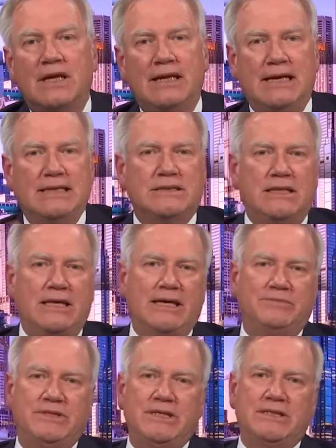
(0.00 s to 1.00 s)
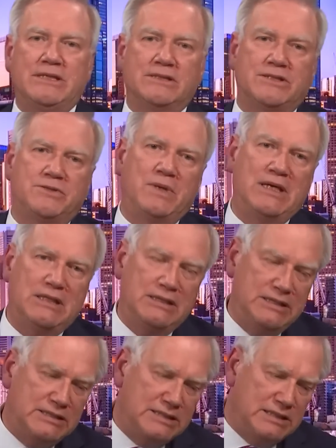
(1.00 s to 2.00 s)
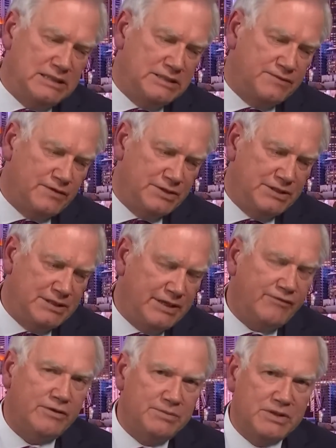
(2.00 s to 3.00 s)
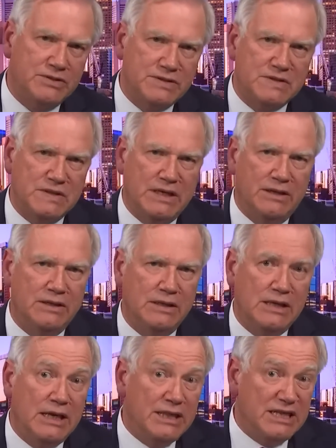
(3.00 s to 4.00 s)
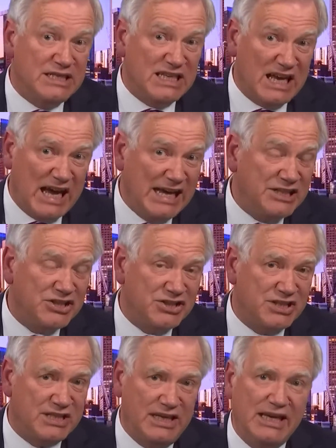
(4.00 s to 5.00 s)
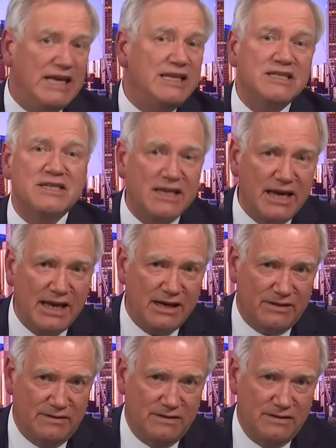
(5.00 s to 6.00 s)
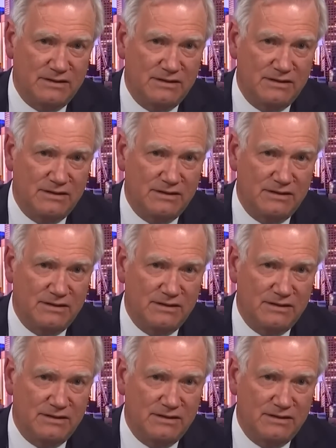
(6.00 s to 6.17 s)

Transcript: And lastly, the ABC tells us, well, this voice is different because, you know, this agency, it doesn't count